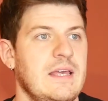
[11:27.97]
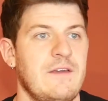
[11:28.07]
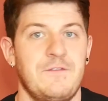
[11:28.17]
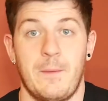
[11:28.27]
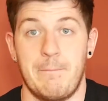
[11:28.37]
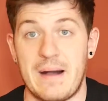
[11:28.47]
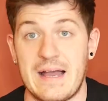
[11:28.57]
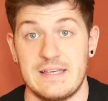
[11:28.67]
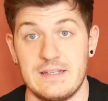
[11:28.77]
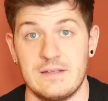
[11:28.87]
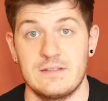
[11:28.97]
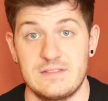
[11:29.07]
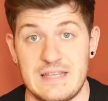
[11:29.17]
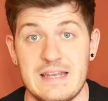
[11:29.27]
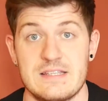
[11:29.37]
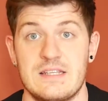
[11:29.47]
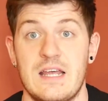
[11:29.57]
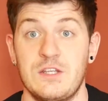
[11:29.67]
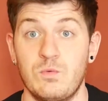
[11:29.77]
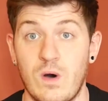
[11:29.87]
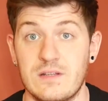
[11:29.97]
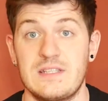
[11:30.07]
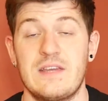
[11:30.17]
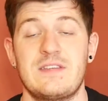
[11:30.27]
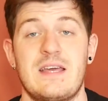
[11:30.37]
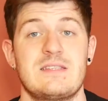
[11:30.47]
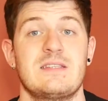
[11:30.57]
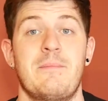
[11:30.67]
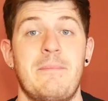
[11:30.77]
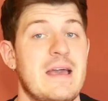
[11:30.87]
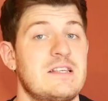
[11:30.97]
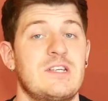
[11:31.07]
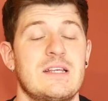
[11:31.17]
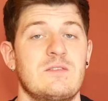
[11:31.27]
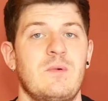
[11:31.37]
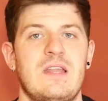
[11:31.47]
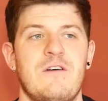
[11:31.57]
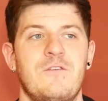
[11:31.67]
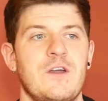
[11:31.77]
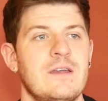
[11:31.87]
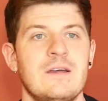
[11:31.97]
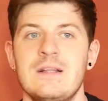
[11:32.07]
if you're backing Tennyson and you want to give Tennyson the best chance to win that fight.